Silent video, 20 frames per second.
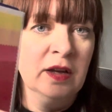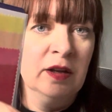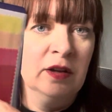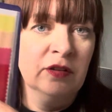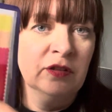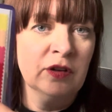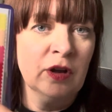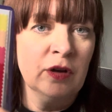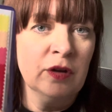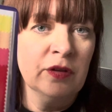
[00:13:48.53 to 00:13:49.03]

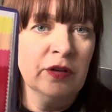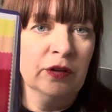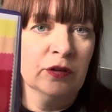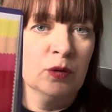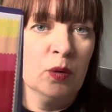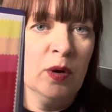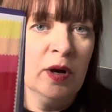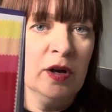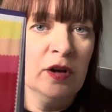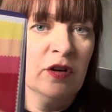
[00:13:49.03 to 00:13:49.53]
So there's
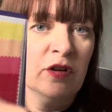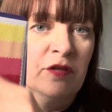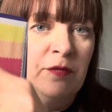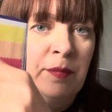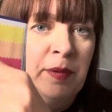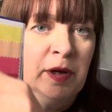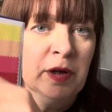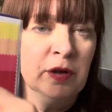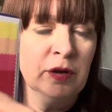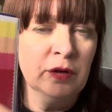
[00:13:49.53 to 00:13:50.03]
quite a lot of
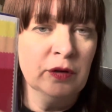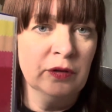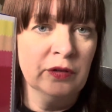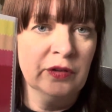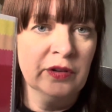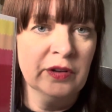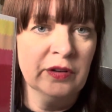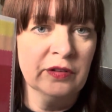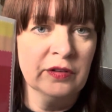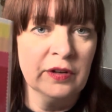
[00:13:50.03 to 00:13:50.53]
blues.
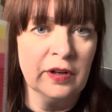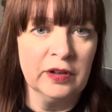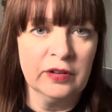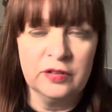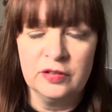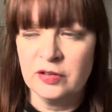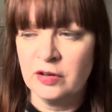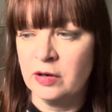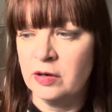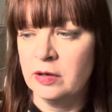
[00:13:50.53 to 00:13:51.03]
This nice
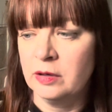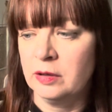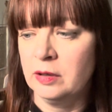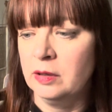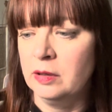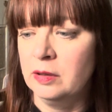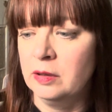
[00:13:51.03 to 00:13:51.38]
dark